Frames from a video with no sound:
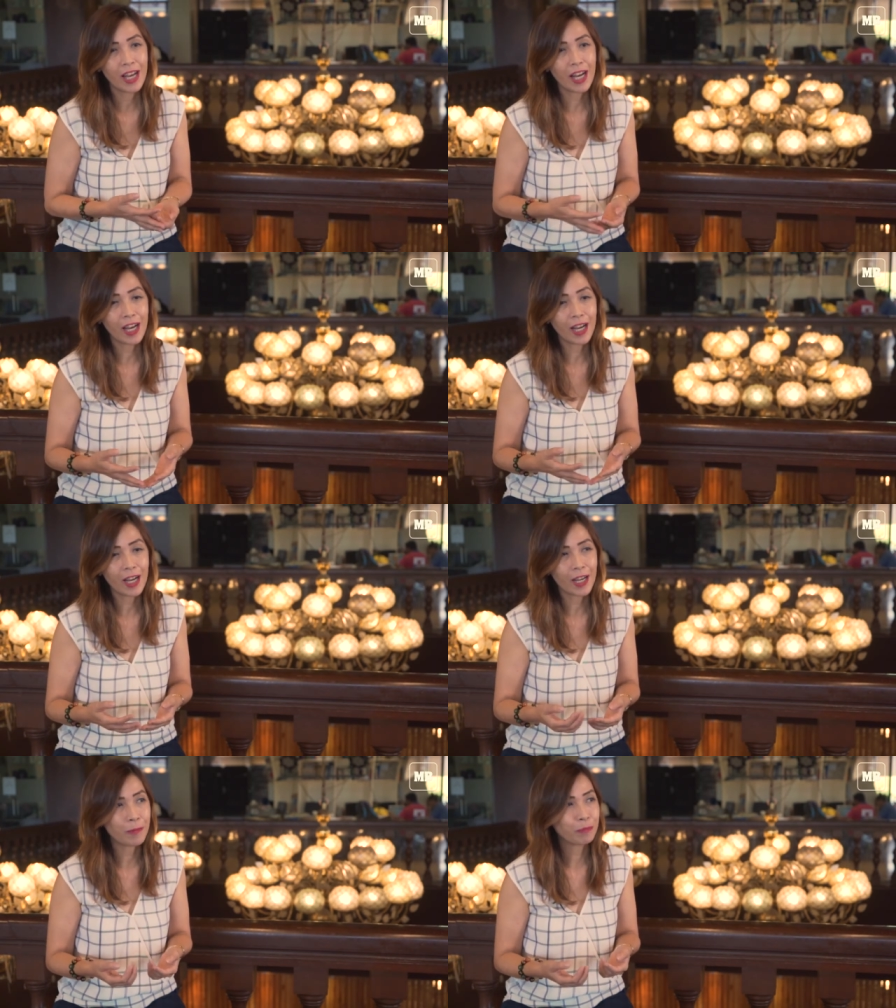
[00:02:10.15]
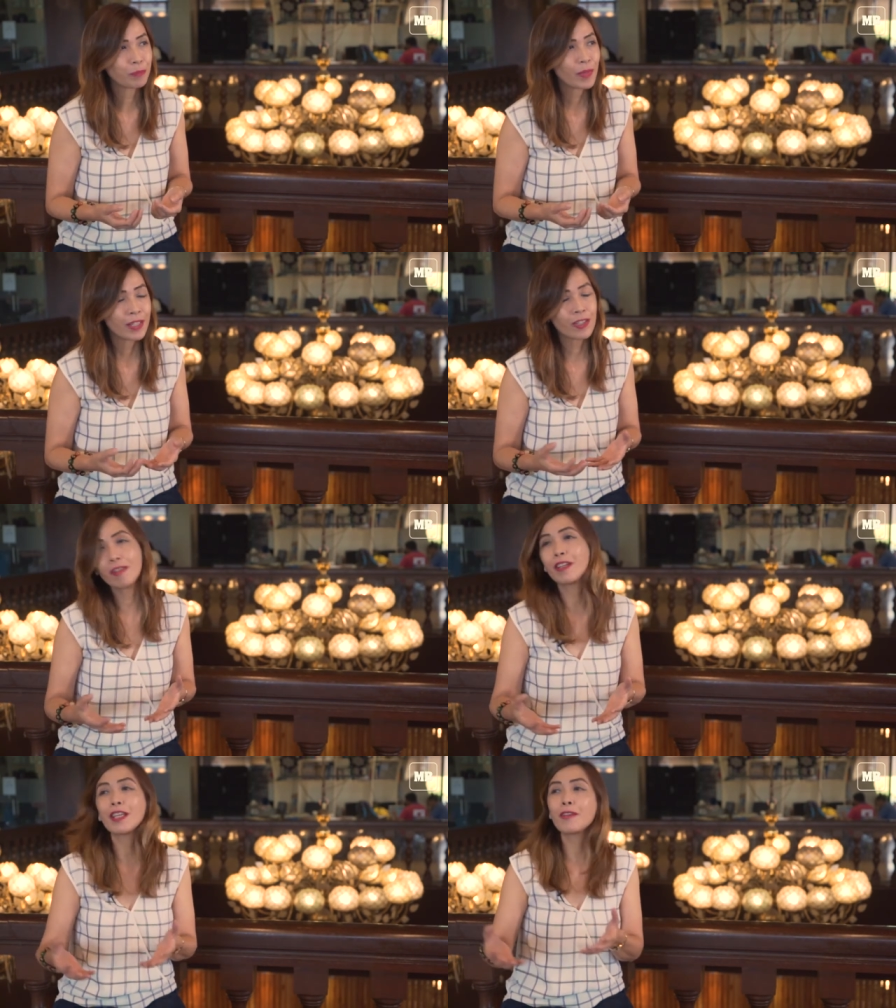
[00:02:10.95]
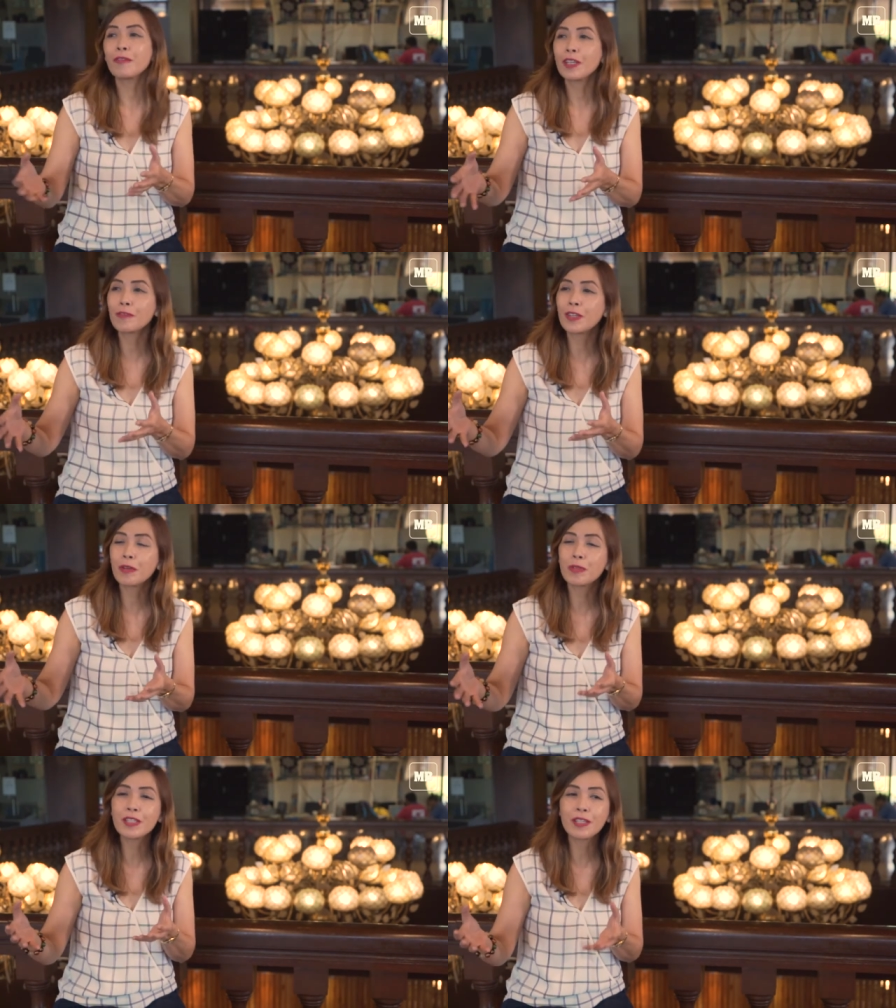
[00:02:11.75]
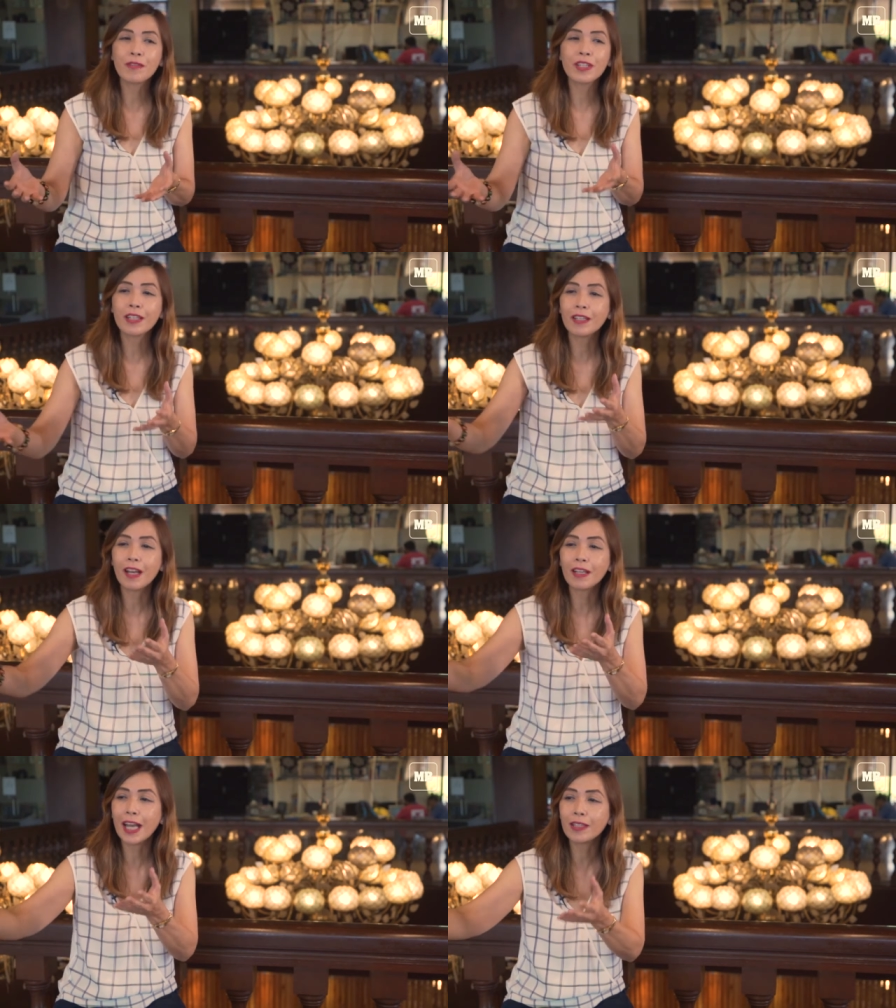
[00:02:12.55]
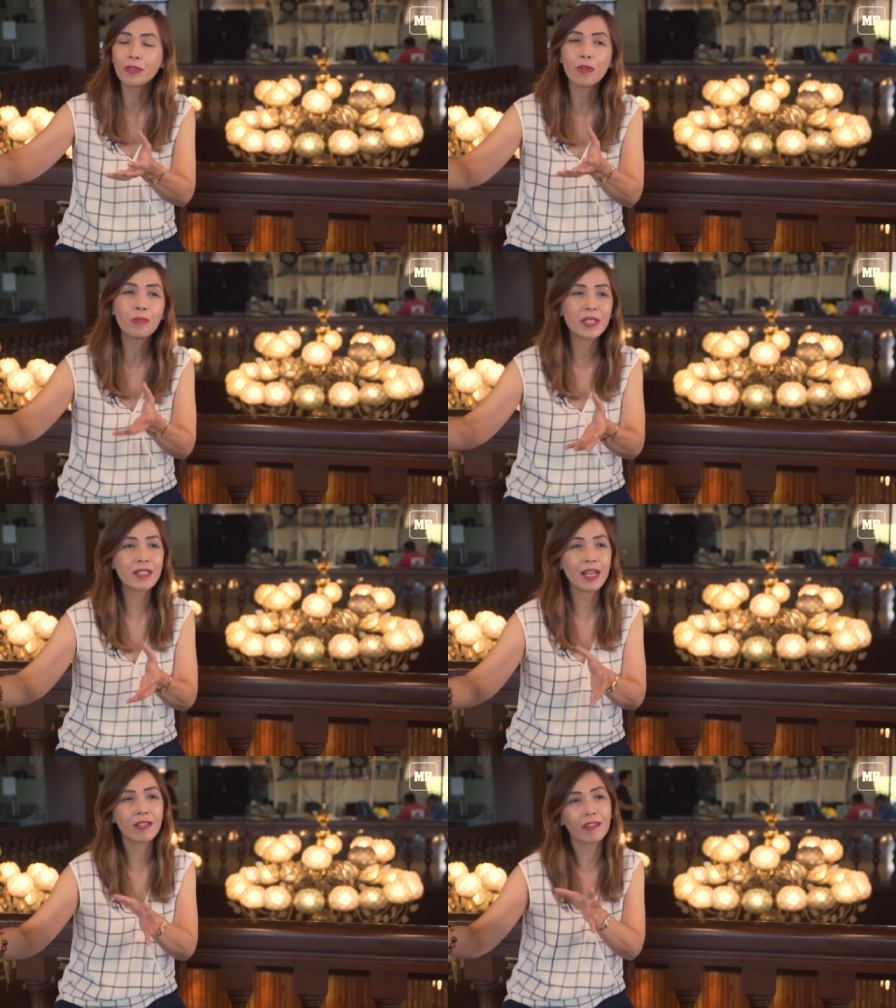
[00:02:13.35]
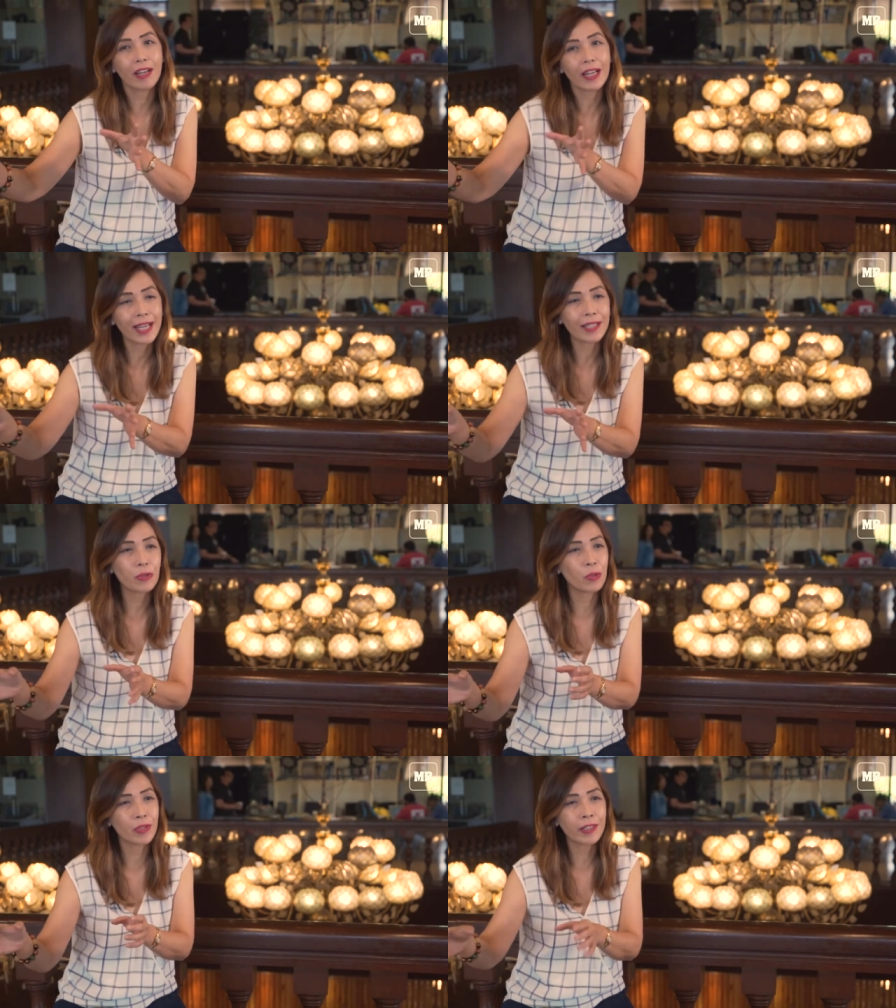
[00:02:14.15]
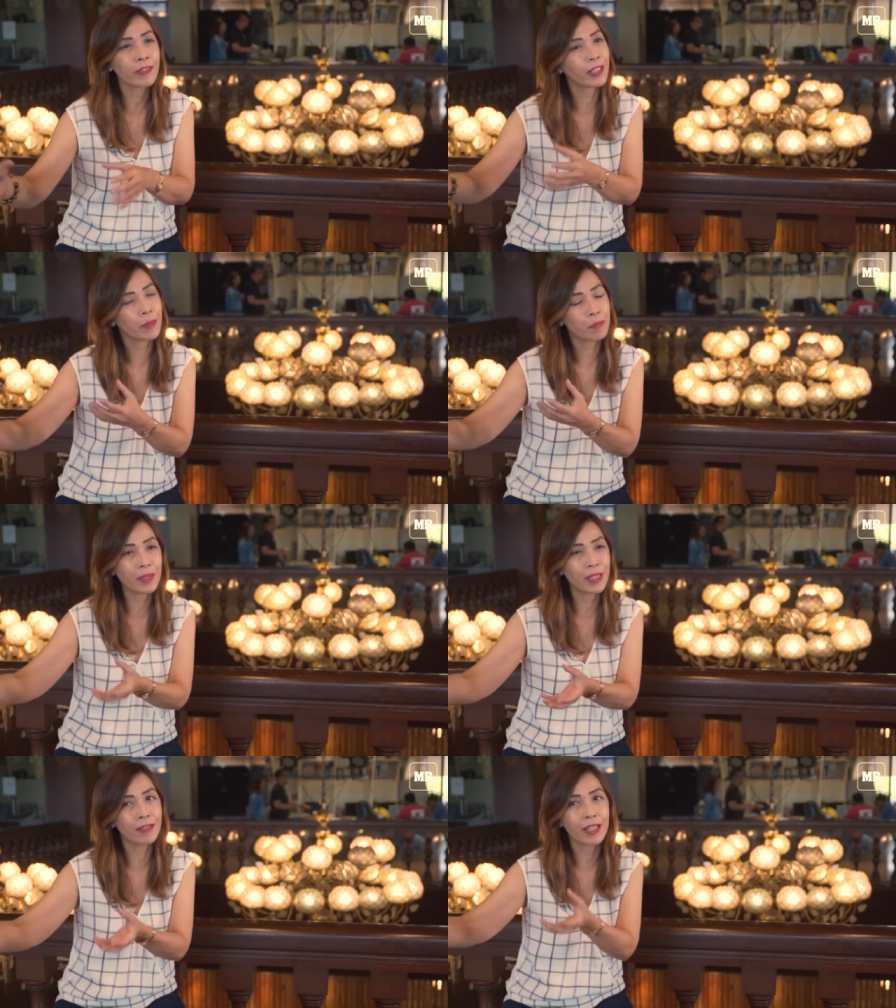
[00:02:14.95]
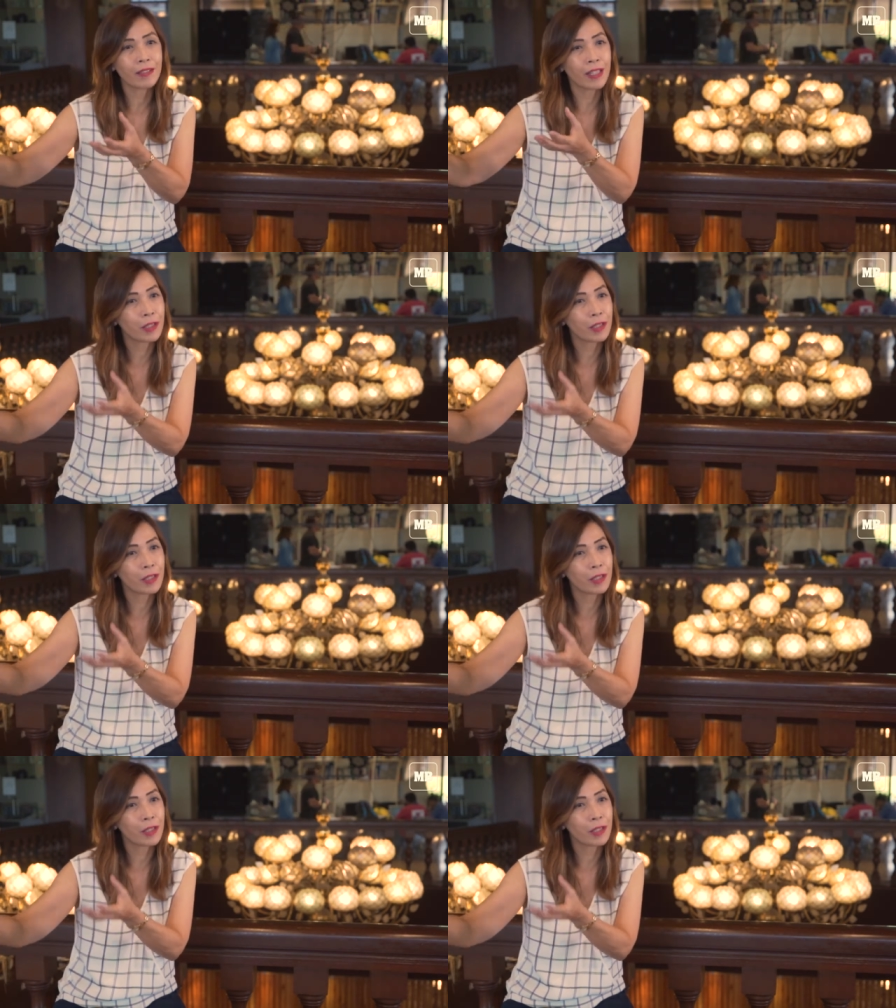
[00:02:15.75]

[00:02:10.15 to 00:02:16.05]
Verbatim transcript: Um, you know, if, if there was even a cat domicile or a cat corner in, a, in, in,